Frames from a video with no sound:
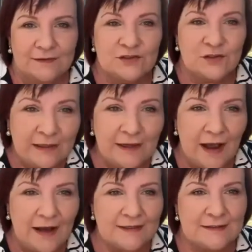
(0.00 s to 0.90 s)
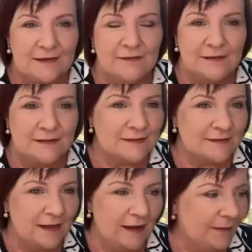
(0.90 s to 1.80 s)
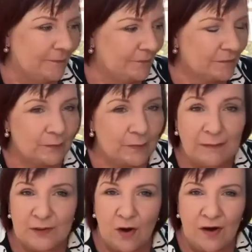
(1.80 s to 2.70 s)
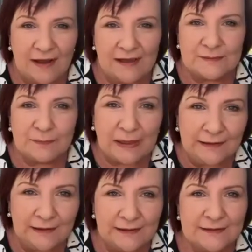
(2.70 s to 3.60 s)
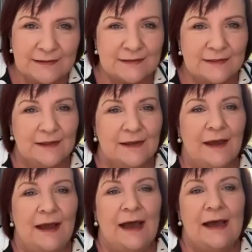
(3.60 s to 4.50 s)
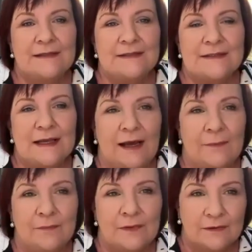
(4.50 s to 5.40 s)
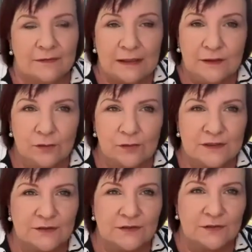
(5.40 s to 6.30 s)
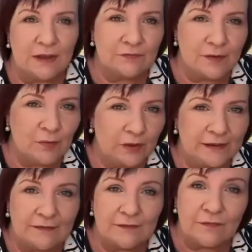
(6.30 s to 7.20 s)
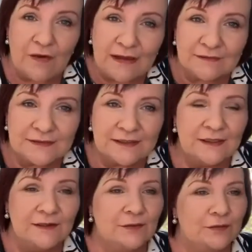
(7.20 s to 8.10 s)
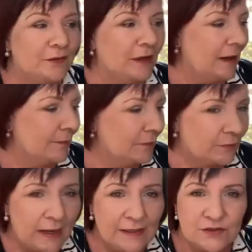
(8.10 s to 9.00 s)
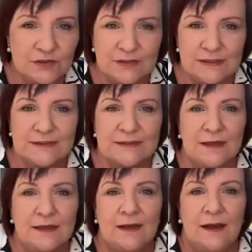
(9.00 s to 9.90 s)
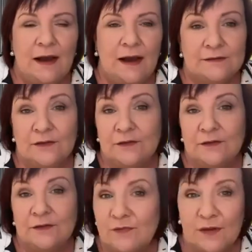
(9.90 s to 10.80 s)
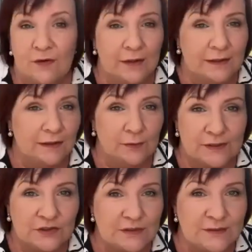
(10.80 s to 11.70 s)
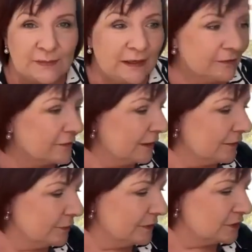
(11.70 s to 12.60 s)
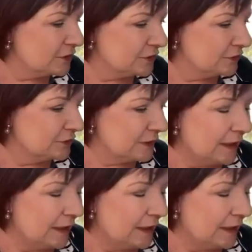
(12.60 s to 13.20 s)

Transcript: joining us in this webinar as panelists. And thank you also to everybody at the faculty who arranged this. I don't know if there are any questions, but I think we should,